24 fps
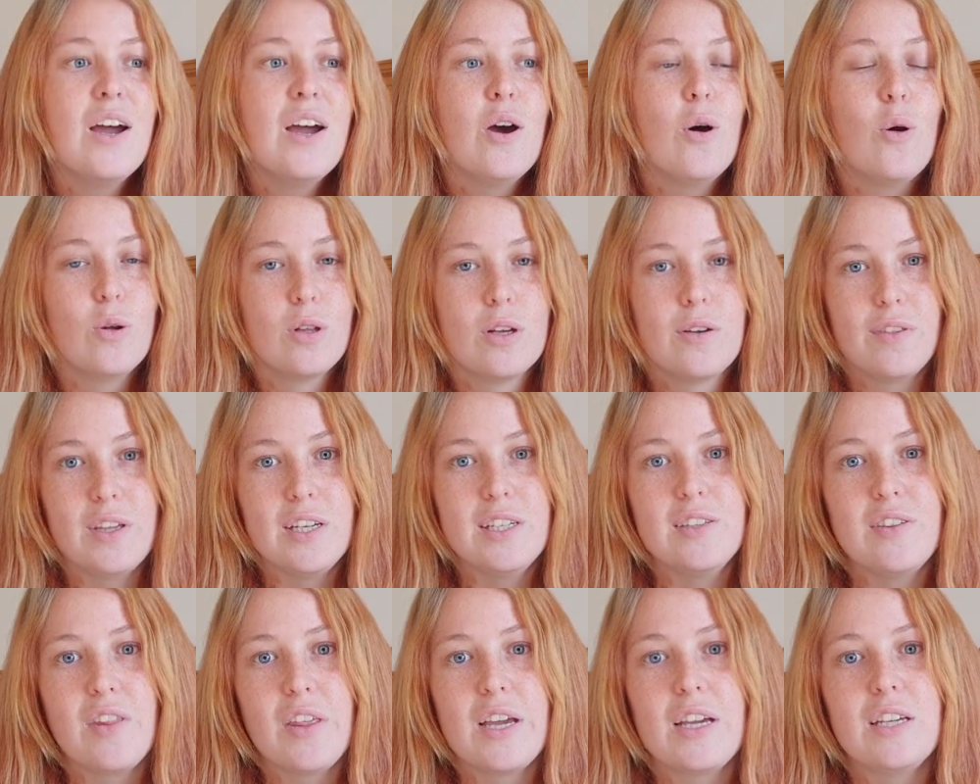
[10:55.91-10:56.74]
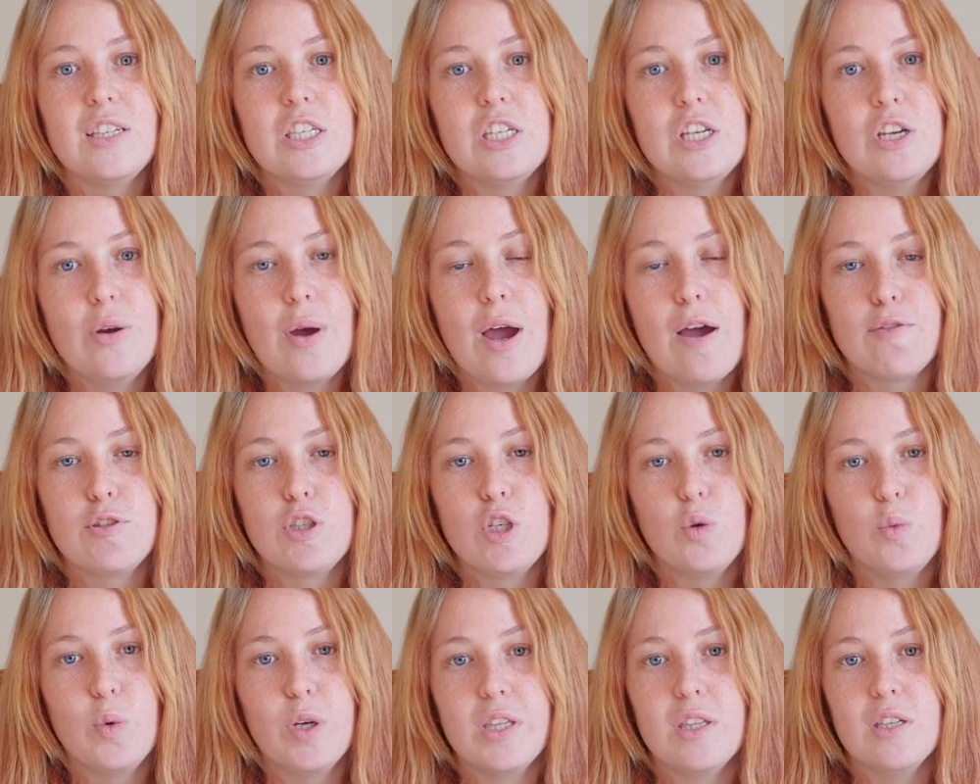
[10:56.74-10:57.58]
all of these things you have
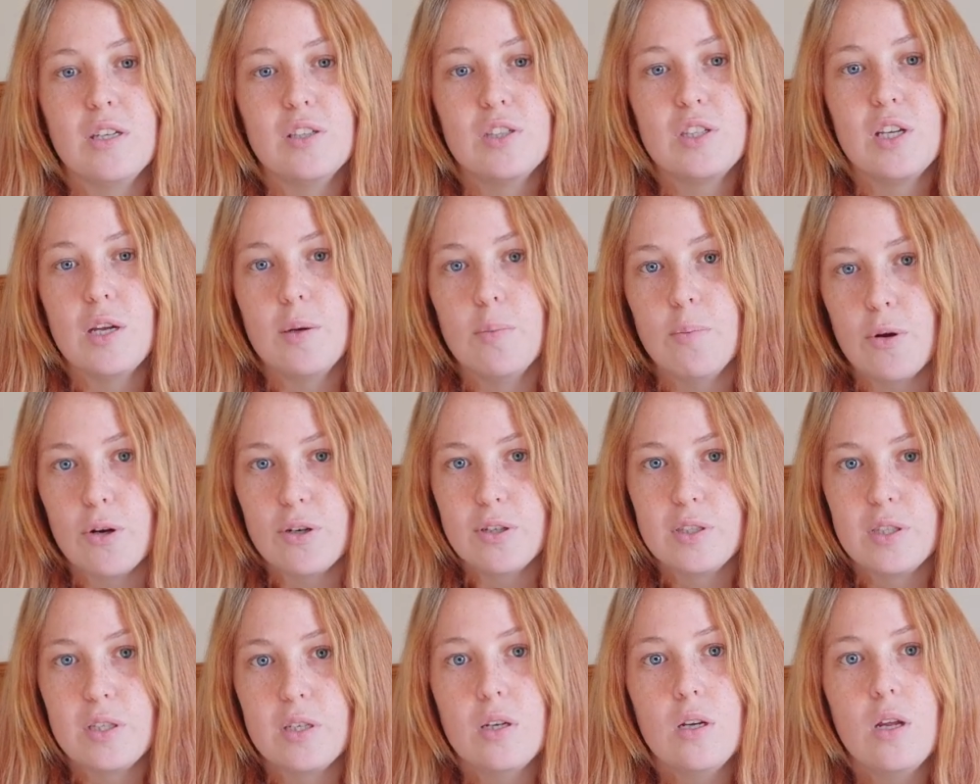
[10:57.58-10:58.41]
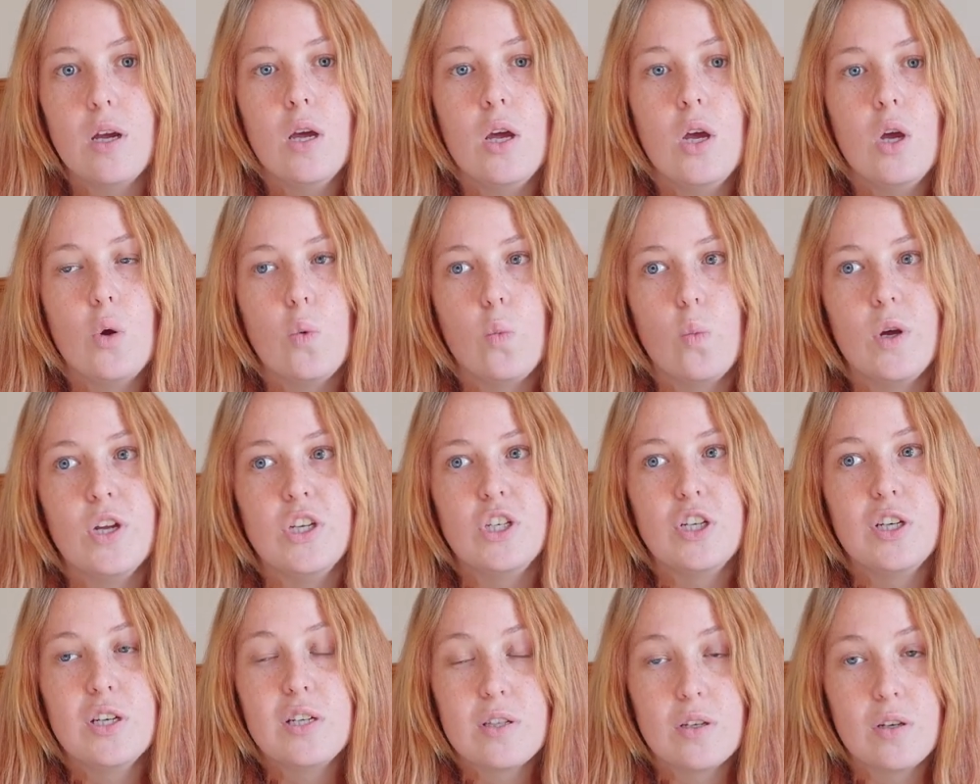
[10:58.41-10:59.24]
to witness in person
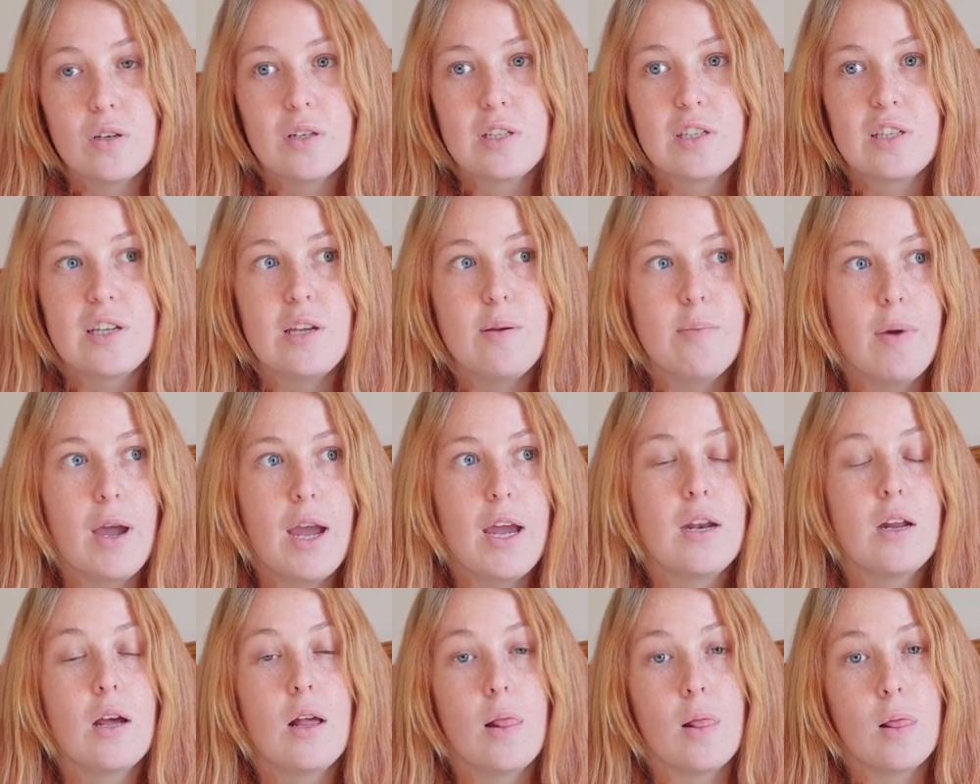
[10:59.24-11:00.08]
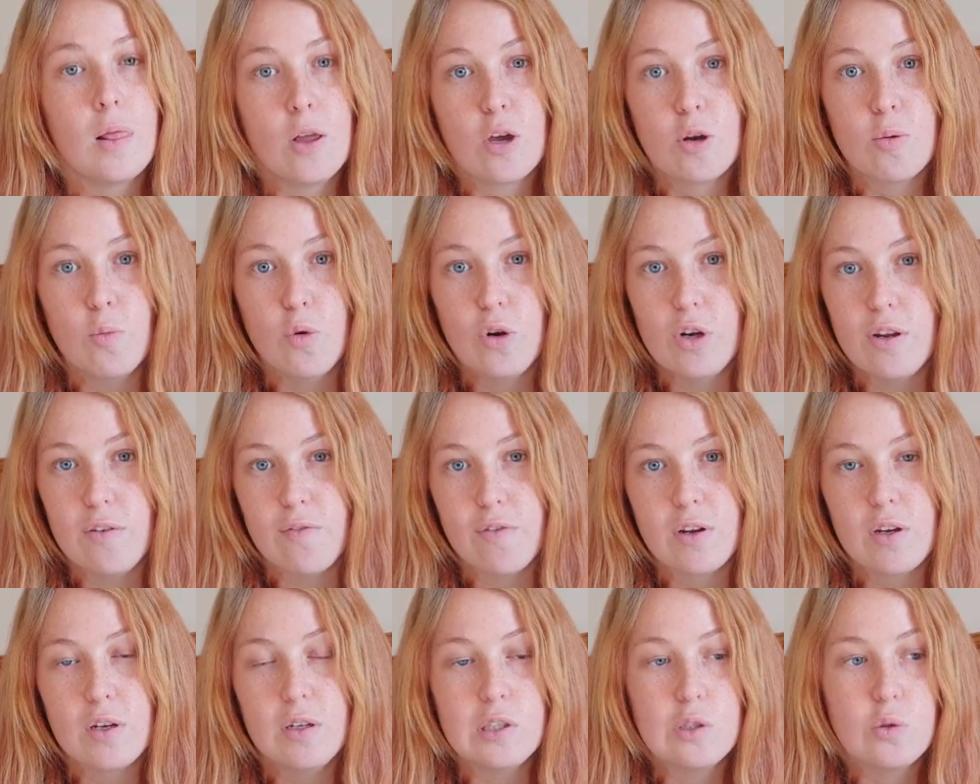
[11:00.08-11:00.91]
which is honestly made a lot more
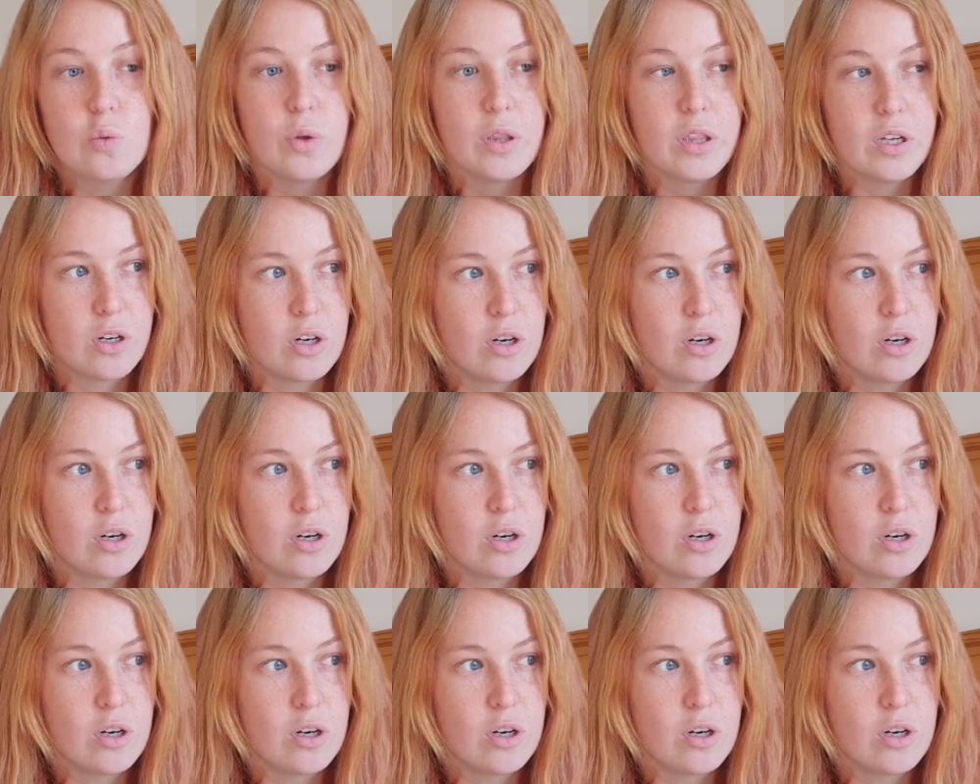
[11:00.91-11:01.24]
difficult with the